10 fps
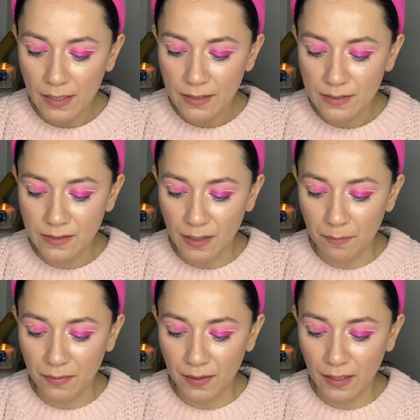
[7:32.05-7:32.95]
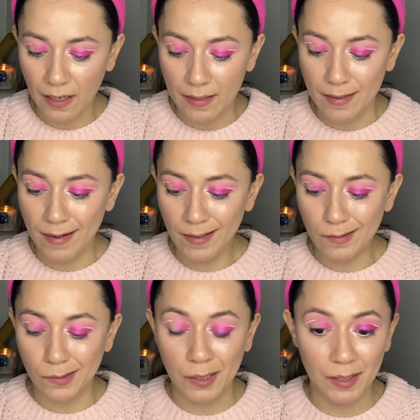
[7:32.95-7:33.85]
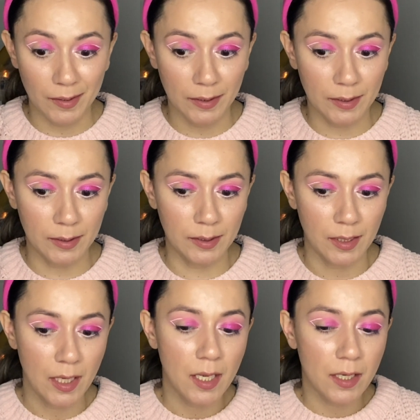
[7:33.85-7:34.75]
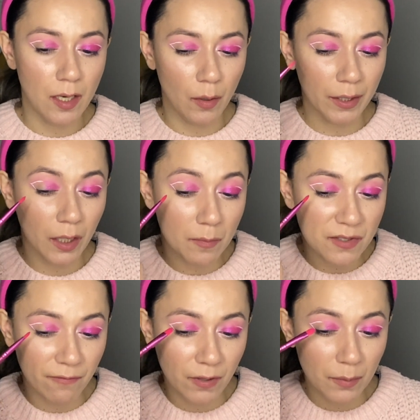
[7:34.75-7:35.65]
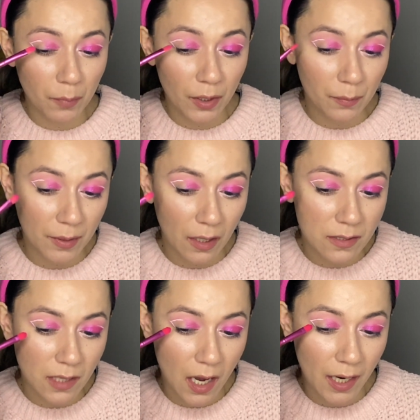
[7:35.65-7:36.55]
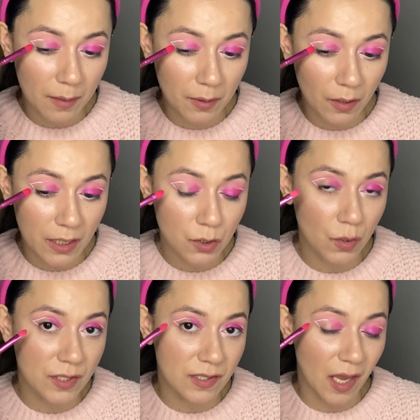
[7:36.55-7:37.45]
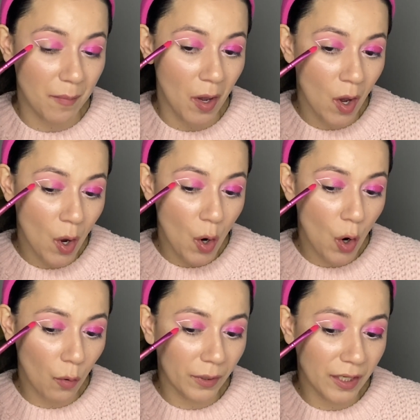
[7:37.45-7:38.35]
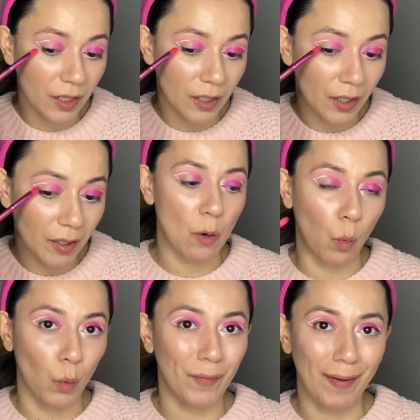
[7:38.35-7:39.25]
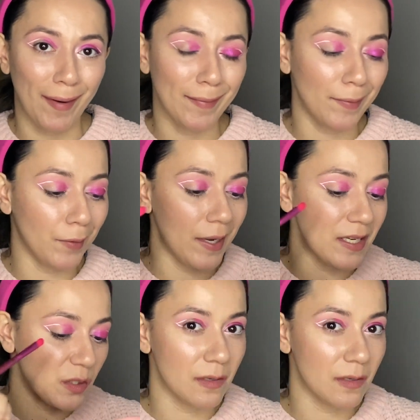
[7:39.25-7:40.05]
Same thing now. Now here comes the fun part because I am gonna do the same over here where the eyeliner is.